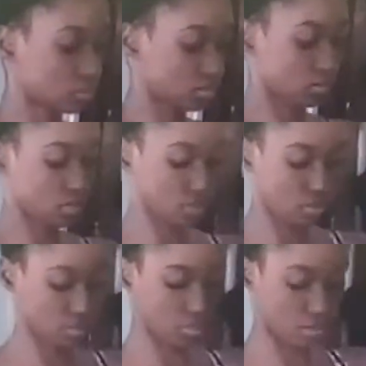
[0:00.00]
I know that
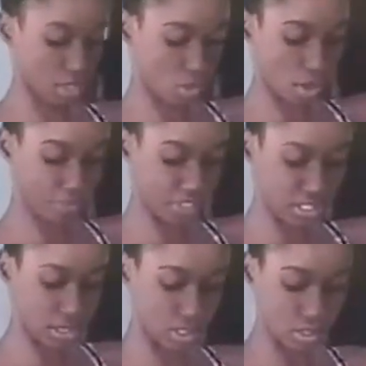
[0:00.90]
for this
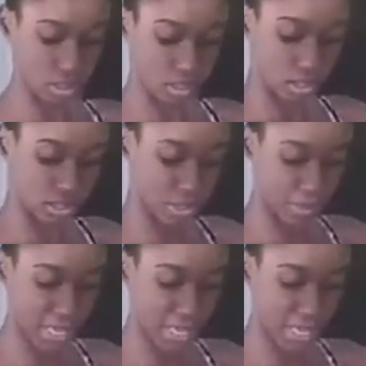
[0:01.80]
particular video that